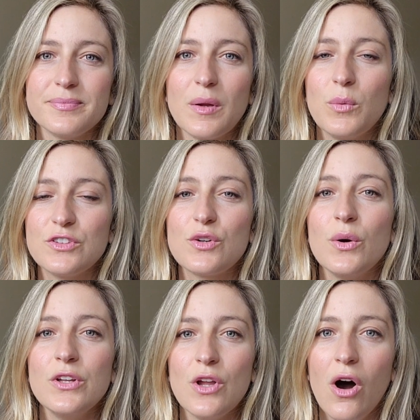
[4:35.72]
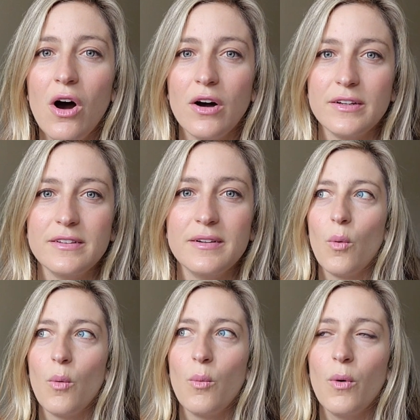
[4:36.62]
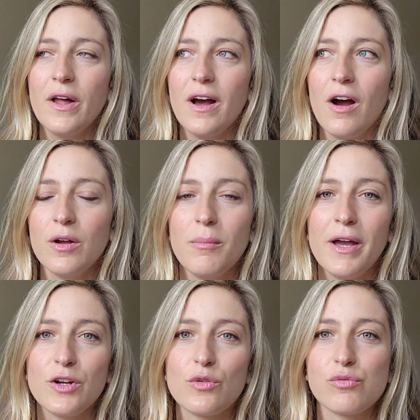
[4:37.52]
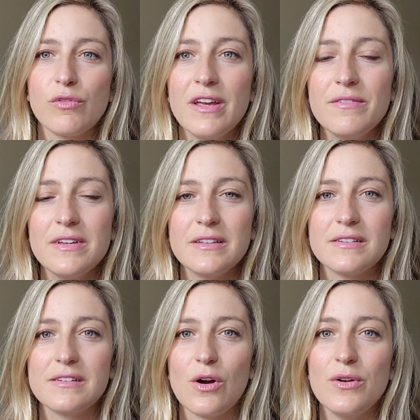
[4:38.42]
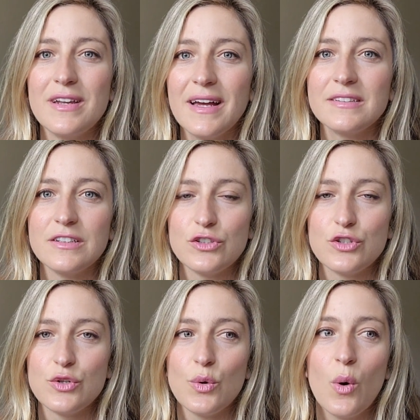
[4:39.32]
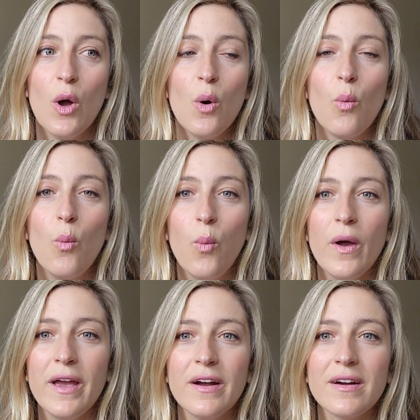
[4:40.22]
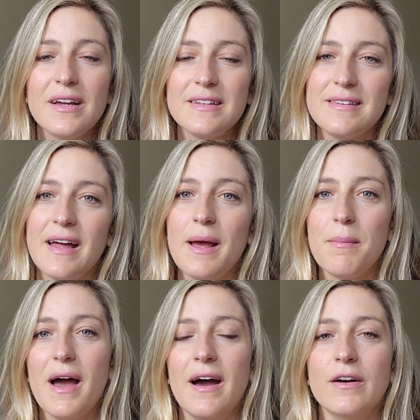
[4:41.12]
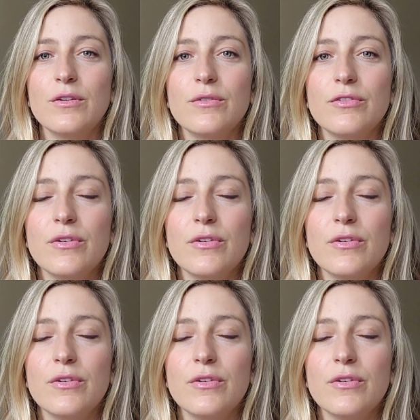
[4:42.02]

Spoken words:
What's going on? What are my cravings connected to? Where is that I'm out of